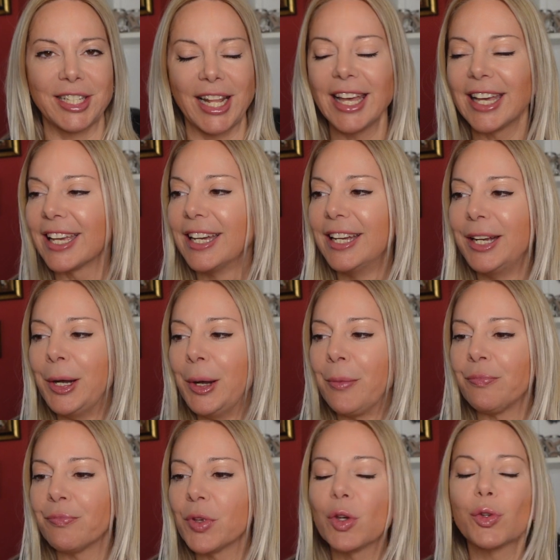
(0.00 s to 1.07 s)
tag
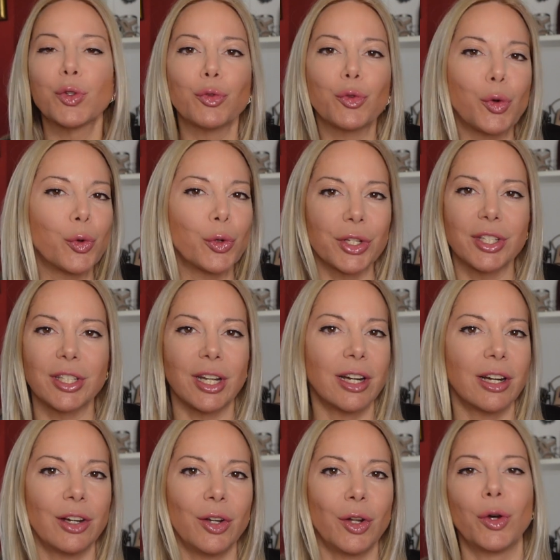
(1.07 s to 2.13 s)
because, of course, there
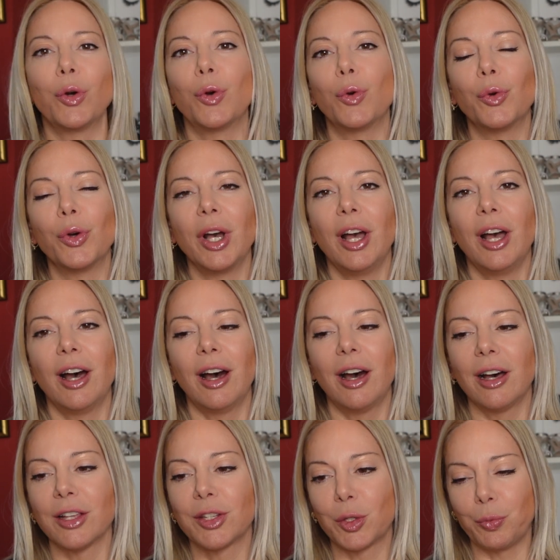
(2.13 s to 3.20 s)
are no
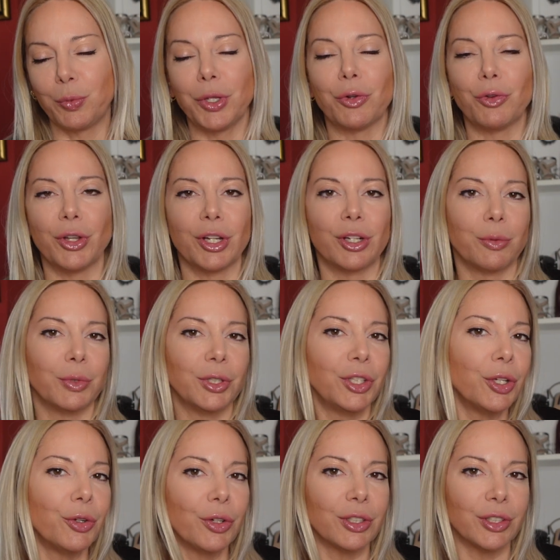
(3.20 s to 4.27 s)
superior
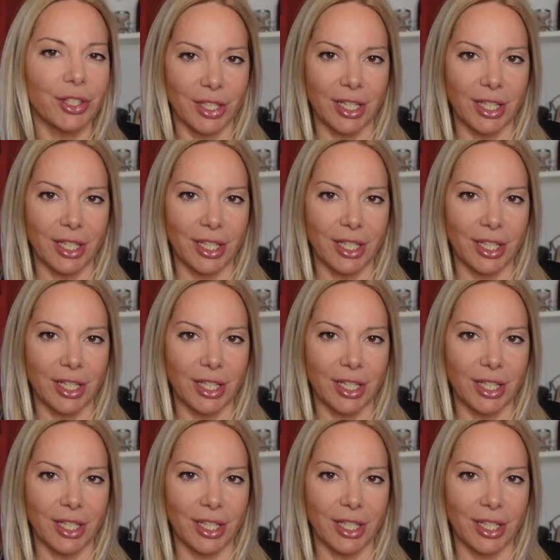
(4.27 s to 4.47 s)
materials